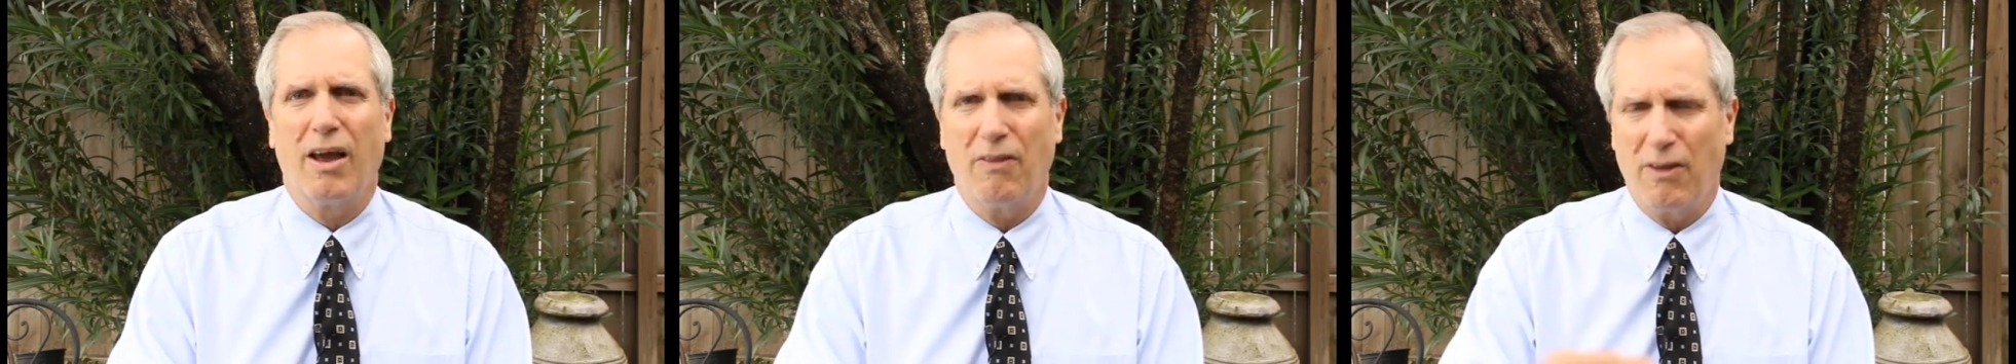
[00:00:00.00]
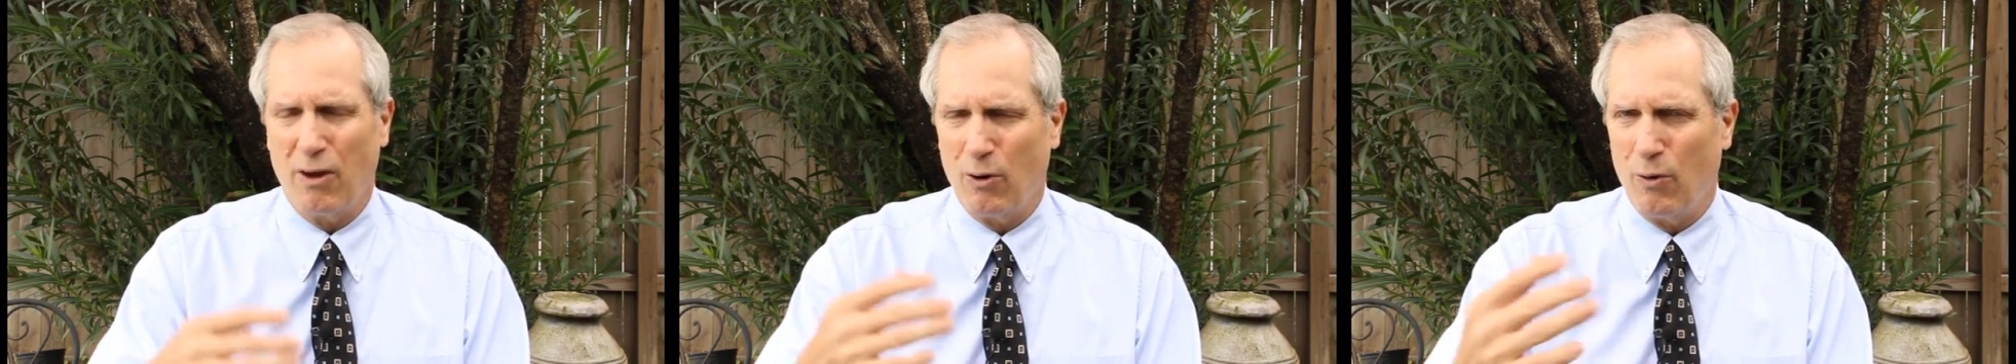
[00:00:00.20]

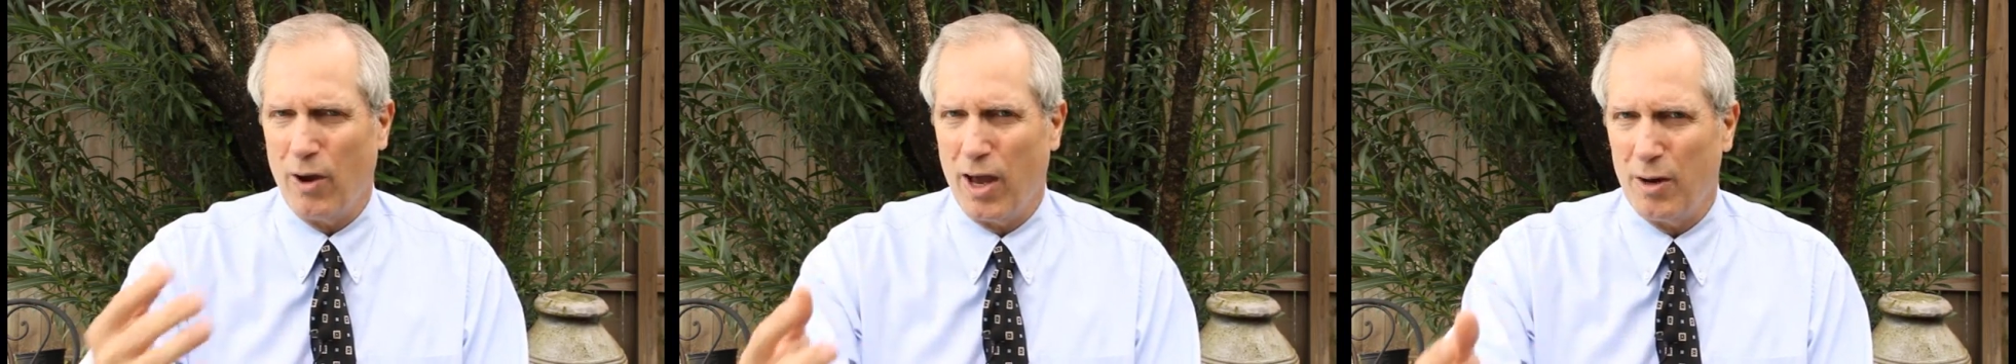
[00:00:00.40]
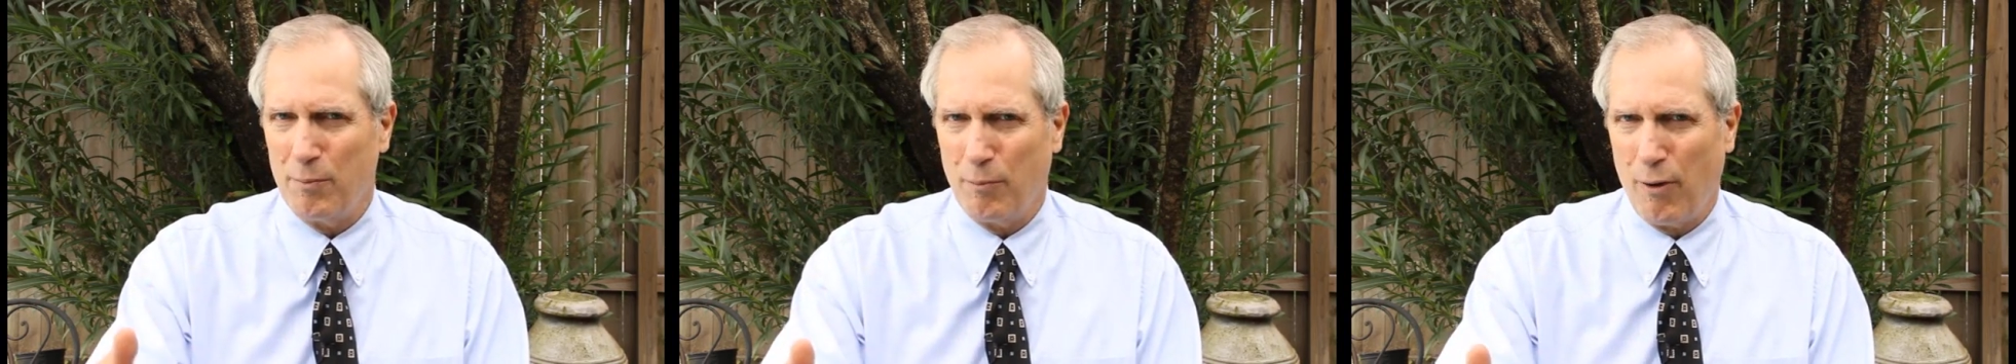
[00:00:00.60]
and then go
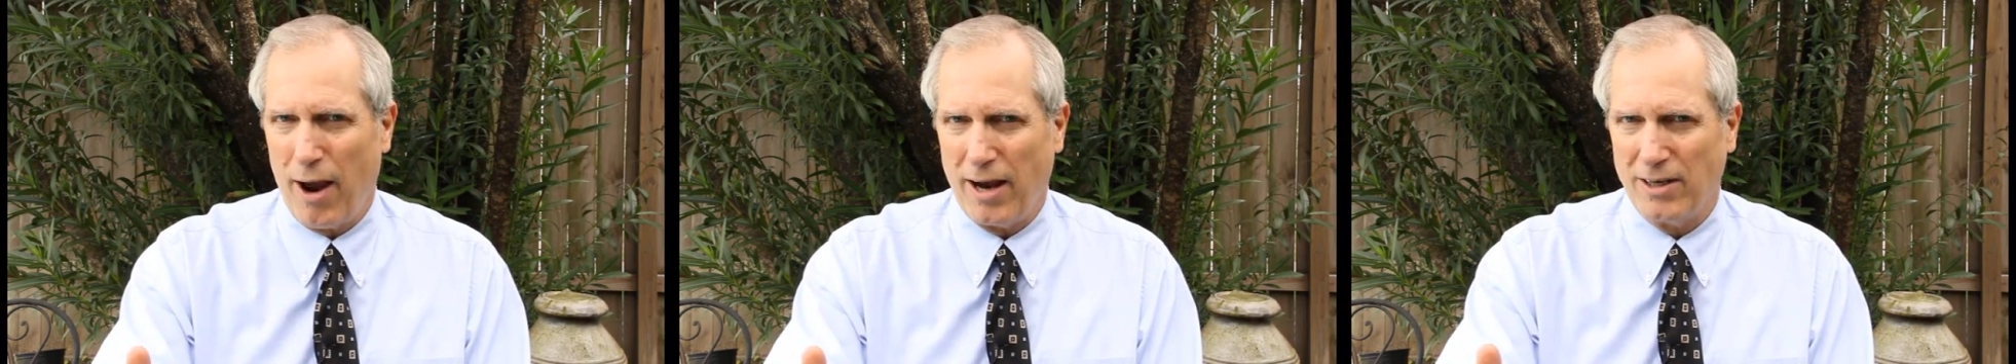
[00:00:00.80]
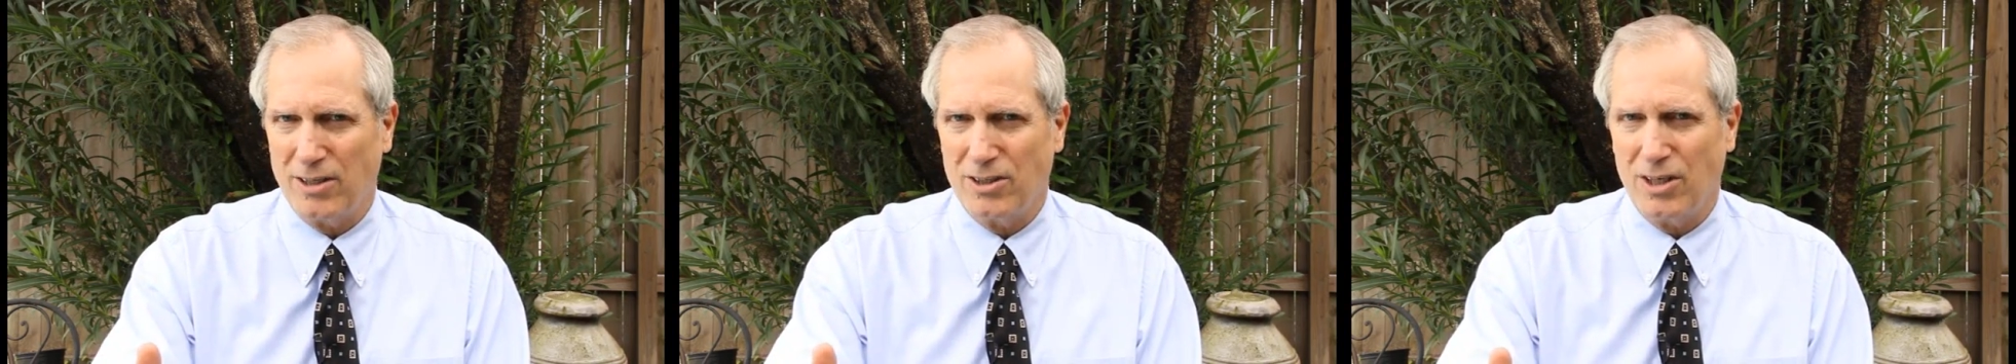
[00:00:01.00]
ahead and
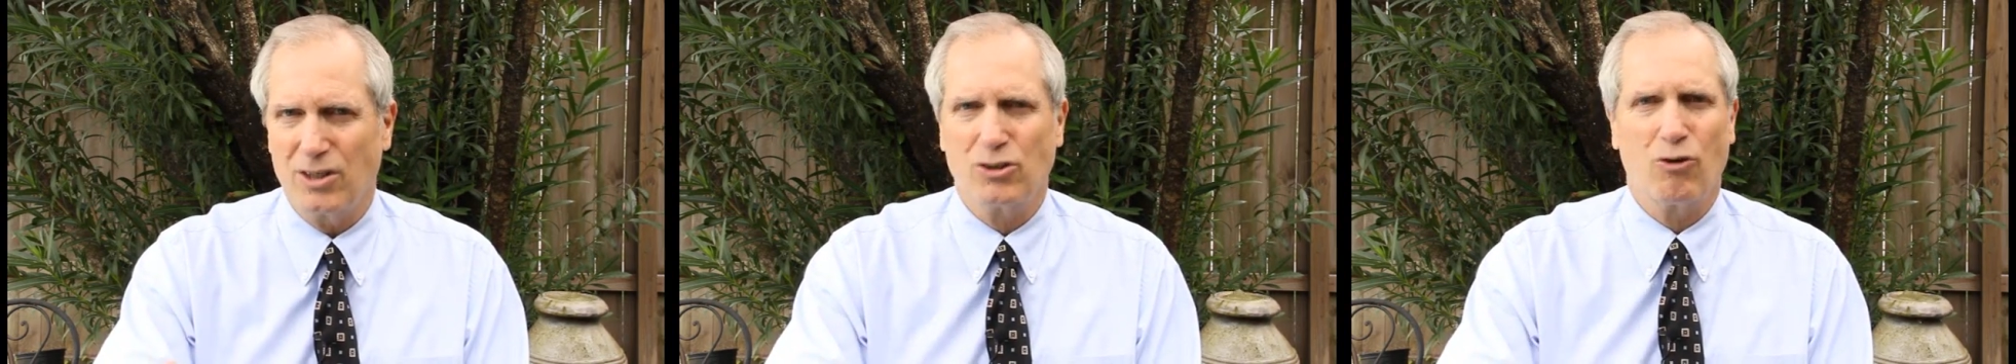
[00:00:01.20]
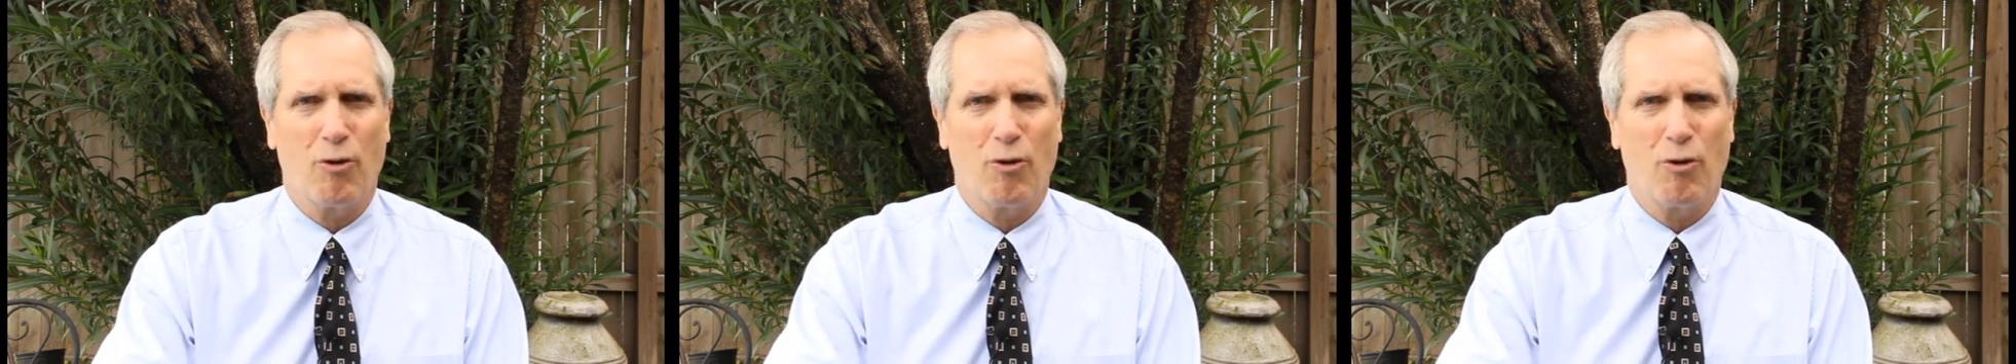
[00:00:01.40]
practice it.